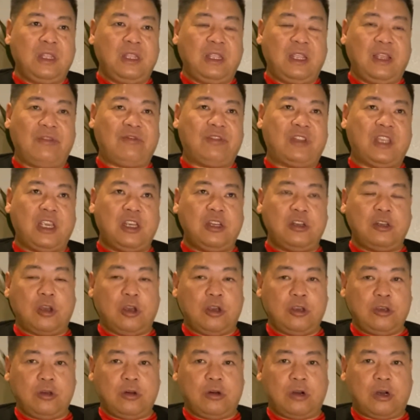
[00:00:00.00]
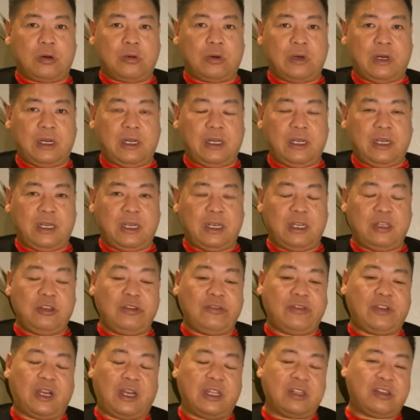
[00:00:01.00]
if they know you already and
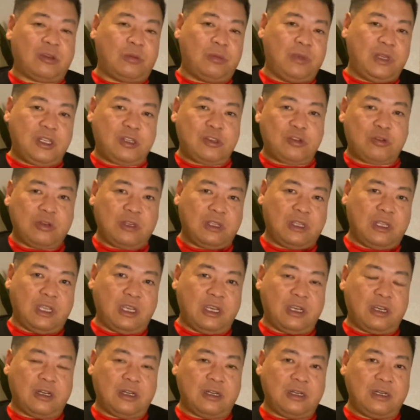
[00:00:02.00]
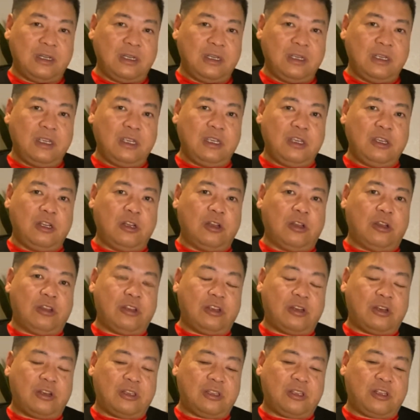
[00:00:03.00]
you've got some history there,
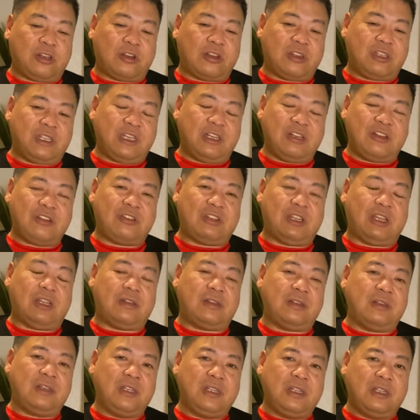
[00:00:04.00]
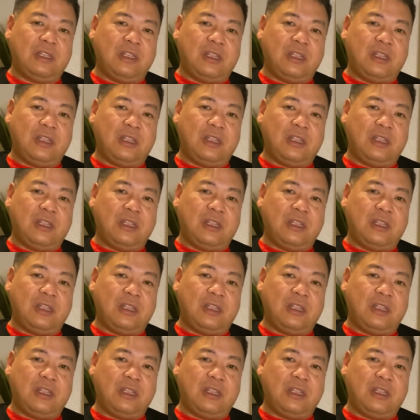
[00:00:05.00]
there are things that